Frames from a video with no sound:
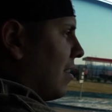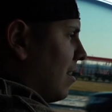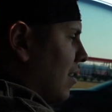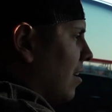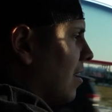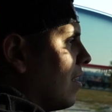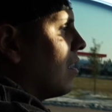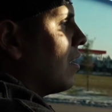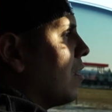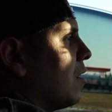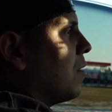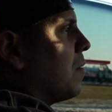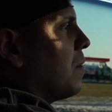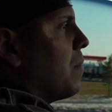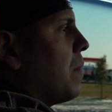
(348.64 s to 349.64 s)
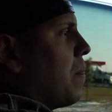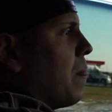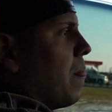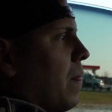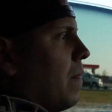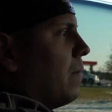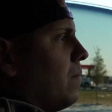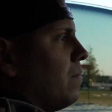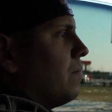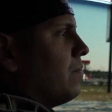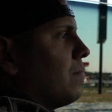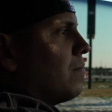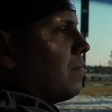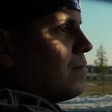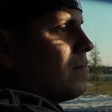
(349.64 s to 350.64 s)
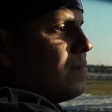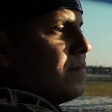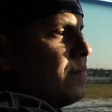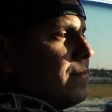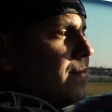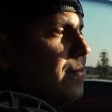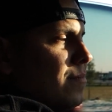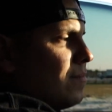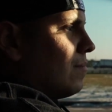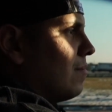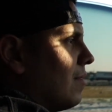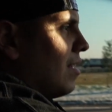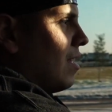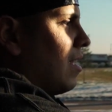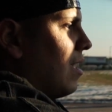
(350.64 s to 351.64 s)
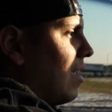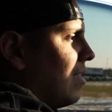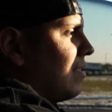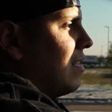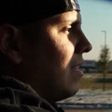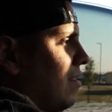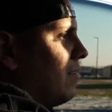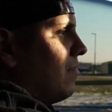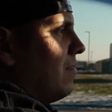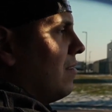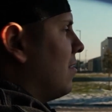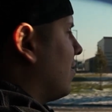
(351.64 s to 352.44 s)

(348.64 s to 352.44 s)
There's spots donde no cae sol, no pega el sol, and it's still ice.